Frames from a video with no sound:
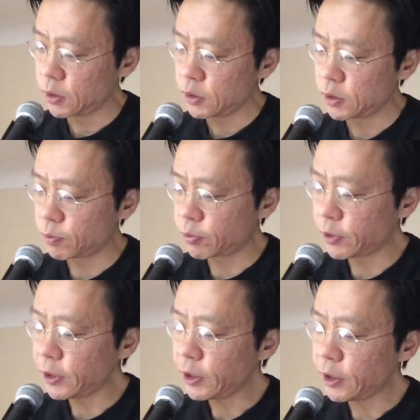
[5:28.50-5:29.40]
So
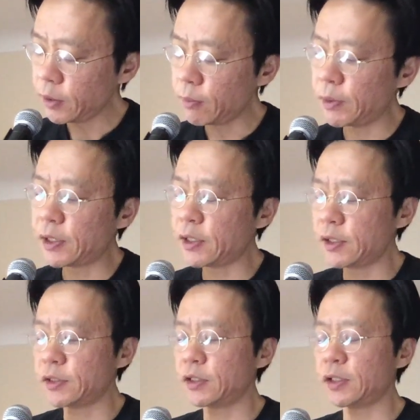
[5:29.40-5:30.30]

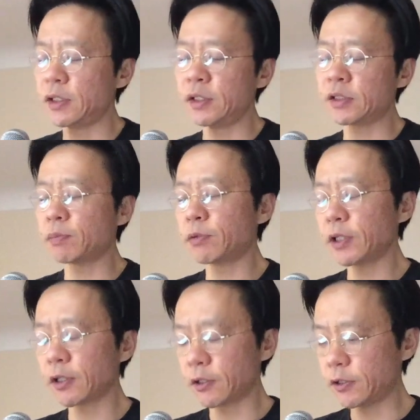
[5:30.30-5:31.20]
because it's a
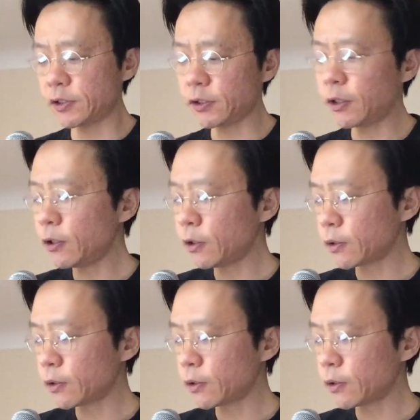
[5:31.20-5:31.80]
precursor